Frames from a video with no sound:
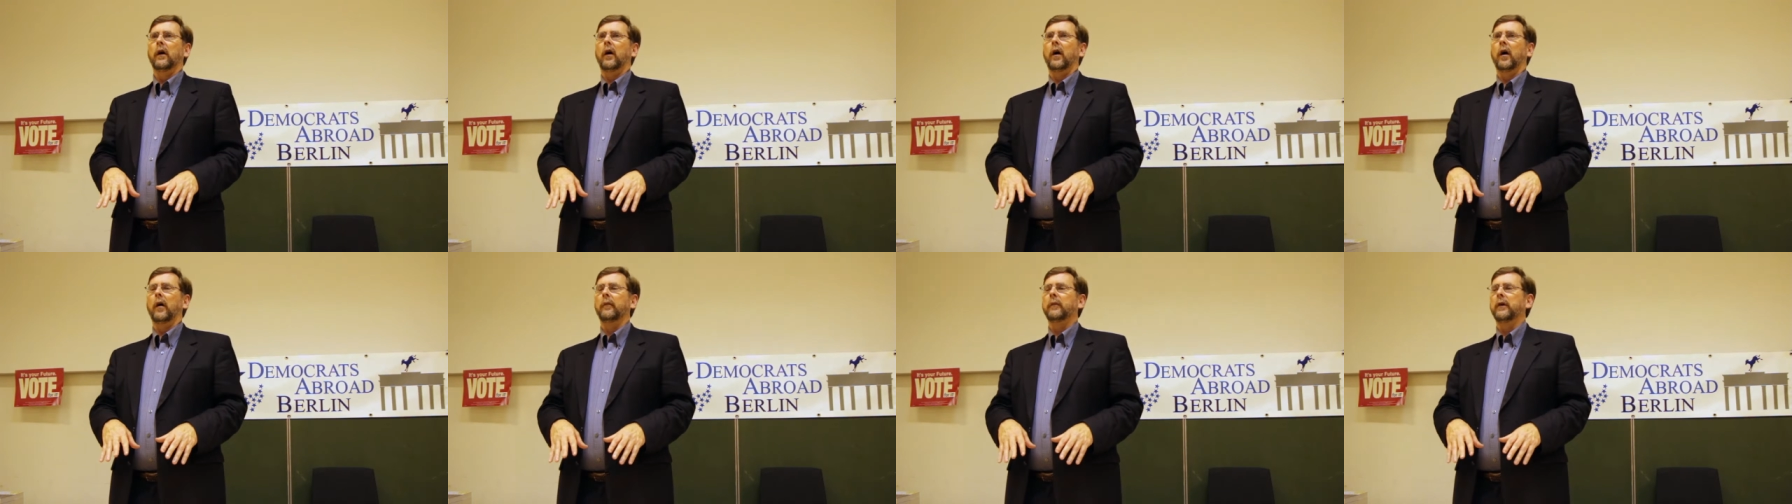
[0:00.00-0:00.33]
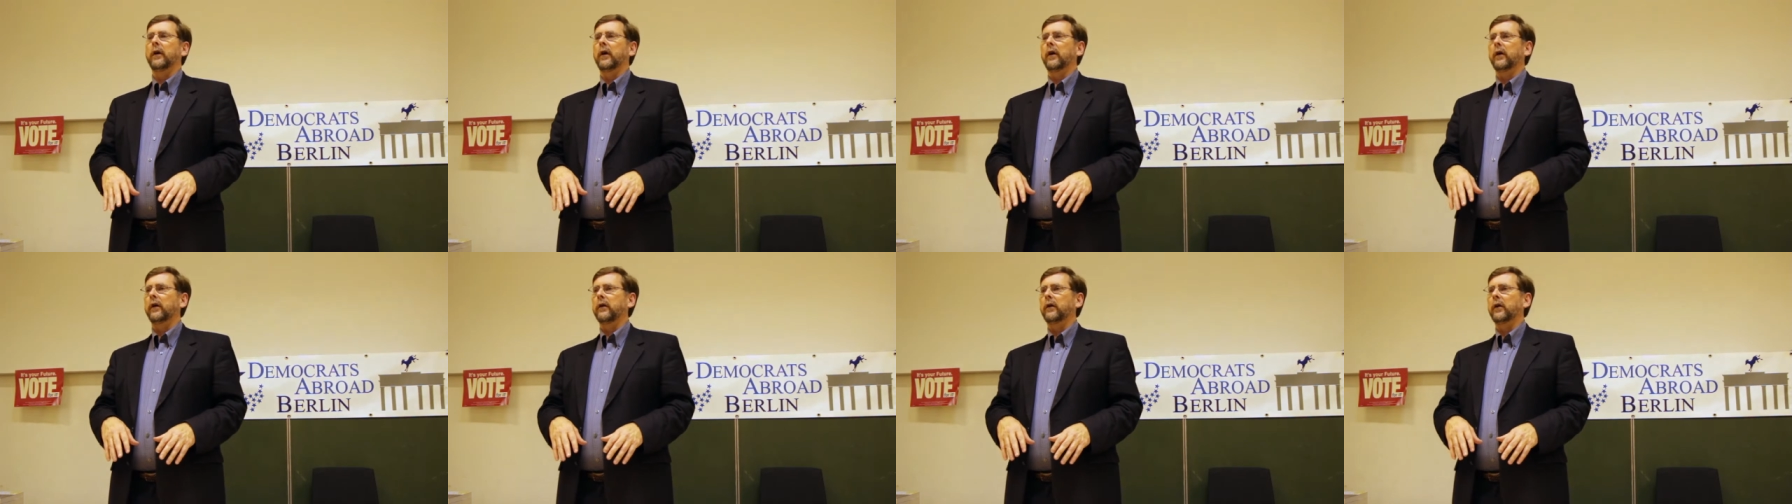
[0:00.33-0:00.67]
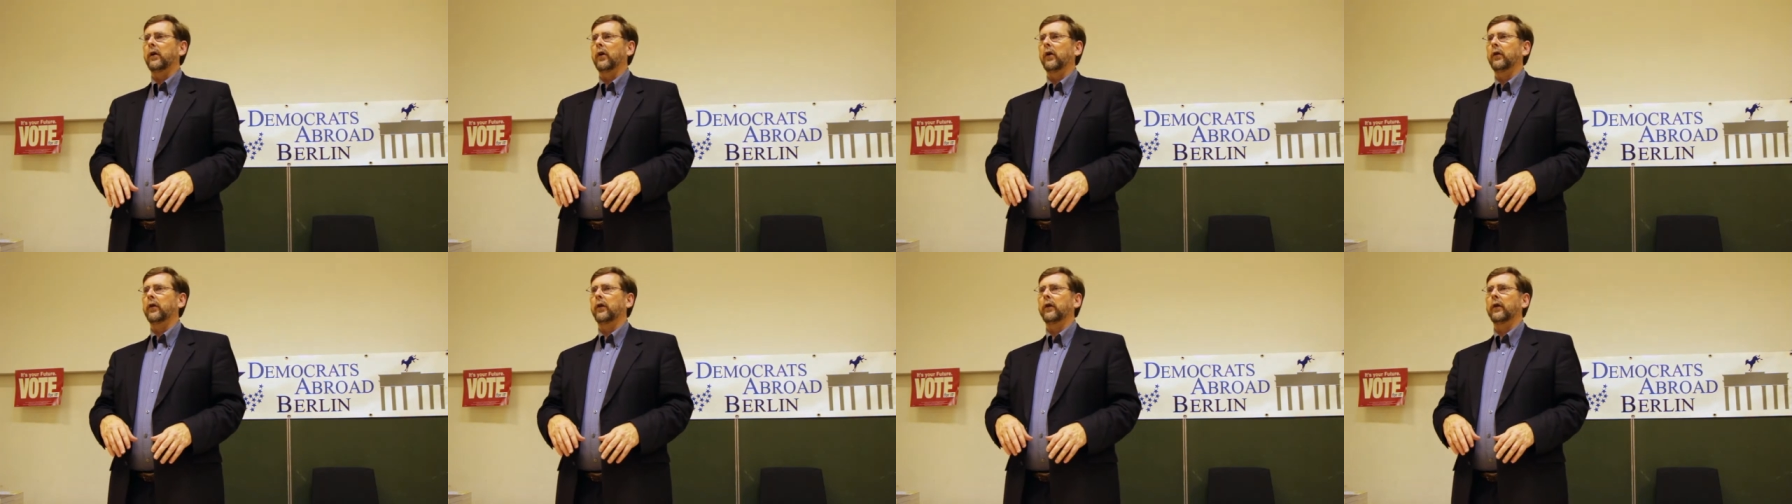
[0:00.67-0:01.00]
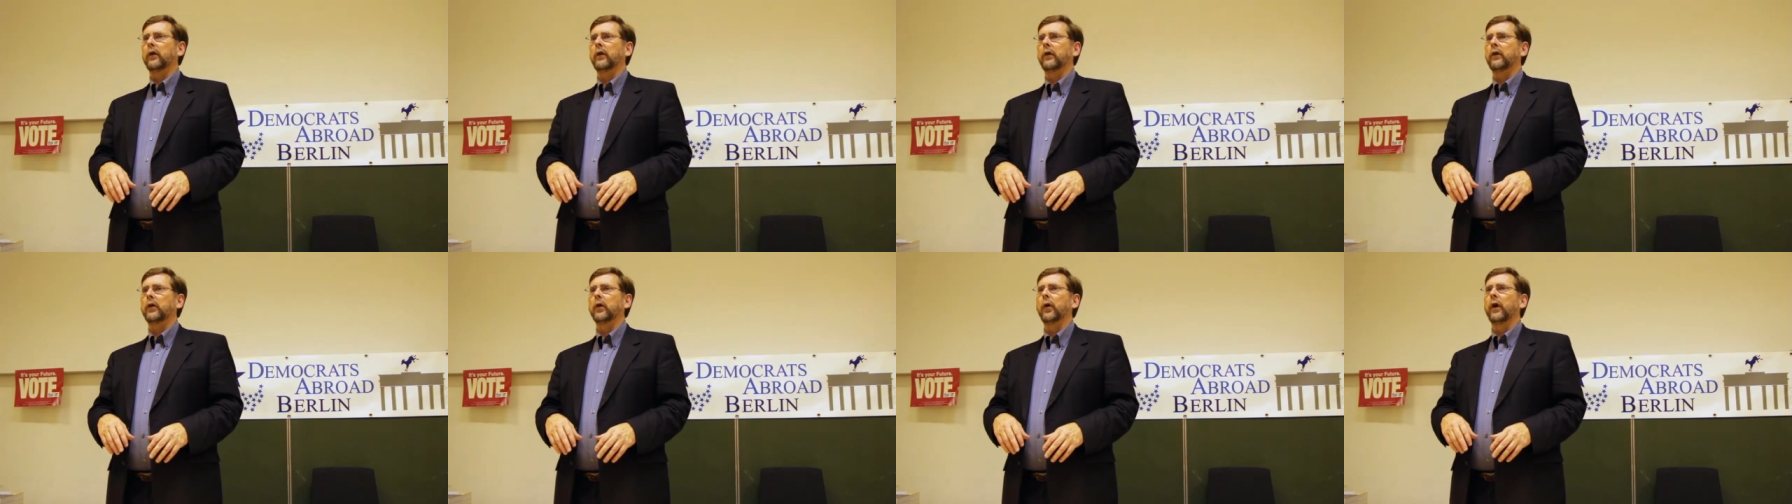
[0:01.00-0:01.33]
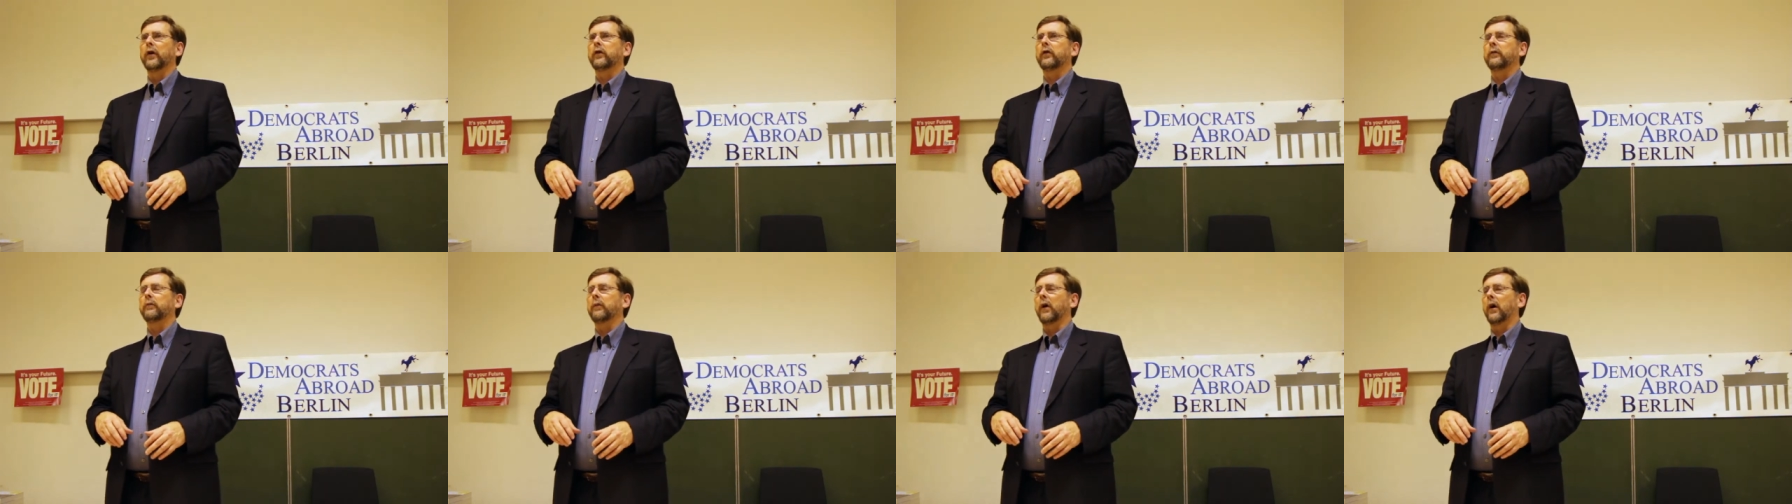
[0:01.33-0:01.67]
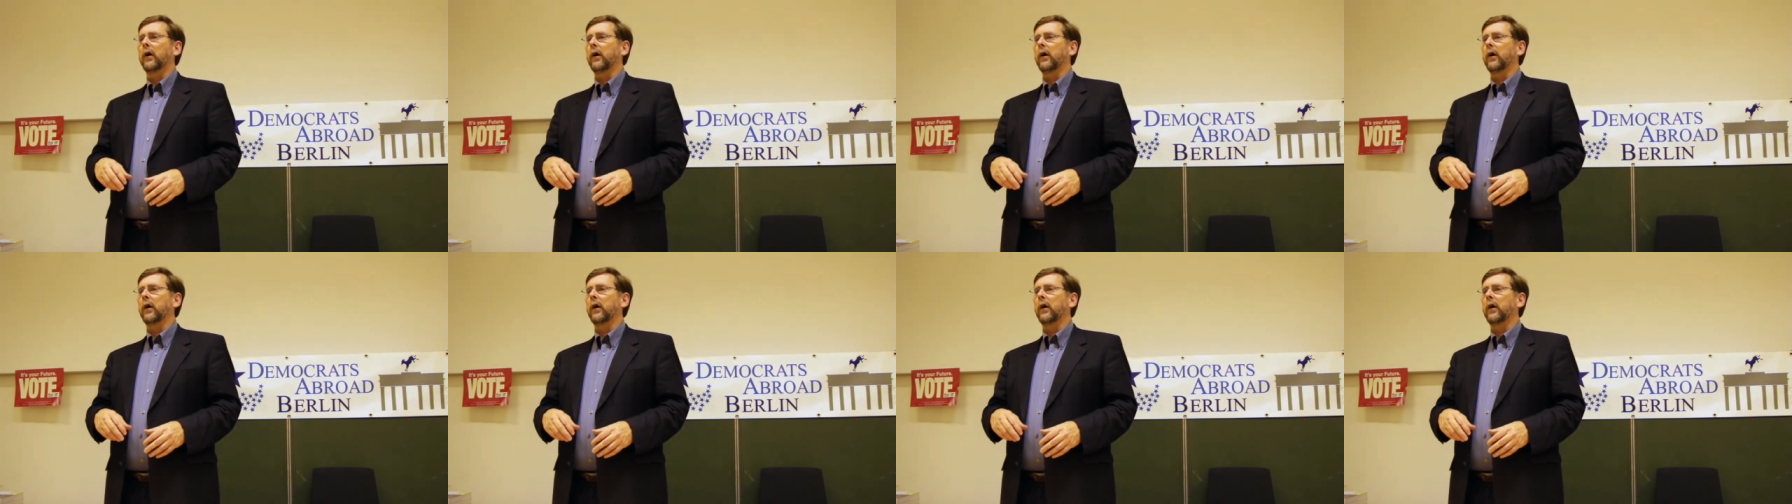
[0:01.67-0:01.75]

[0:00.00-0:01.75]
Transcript: Um, uh, you know, the U.S.